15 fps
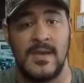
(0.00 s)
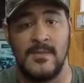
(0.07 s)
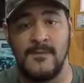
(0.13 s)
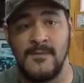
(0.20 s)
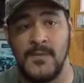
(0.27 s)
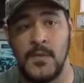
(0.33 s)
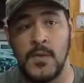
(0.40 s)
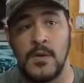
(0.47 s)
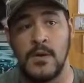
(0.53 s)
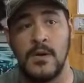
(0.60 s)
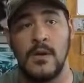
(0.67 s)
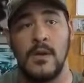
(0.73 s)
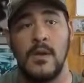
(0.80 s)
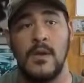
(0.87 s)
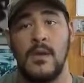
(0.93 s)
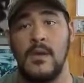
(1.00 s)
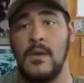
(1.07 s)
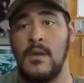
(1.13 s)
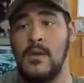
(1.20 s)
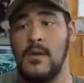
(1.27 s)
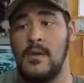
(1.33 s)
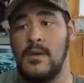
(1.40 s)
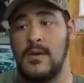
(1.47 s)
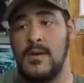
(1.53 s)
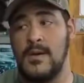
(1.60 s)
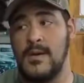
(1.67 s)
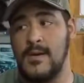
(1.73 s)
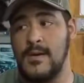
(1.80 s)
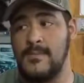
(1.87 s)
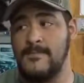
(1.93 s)
M4,
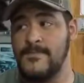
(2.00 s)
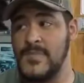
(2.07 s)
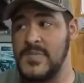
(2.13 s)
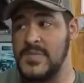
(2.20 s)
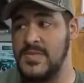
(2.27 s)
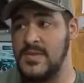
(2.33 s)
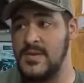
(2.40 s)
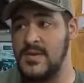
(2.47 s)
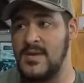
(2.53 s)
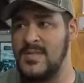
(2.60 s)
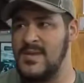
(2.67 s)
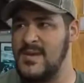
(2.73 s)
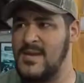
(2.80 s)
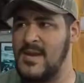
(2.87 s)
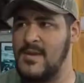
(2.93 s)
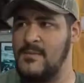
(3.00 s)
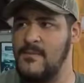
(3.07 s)
let me see, I think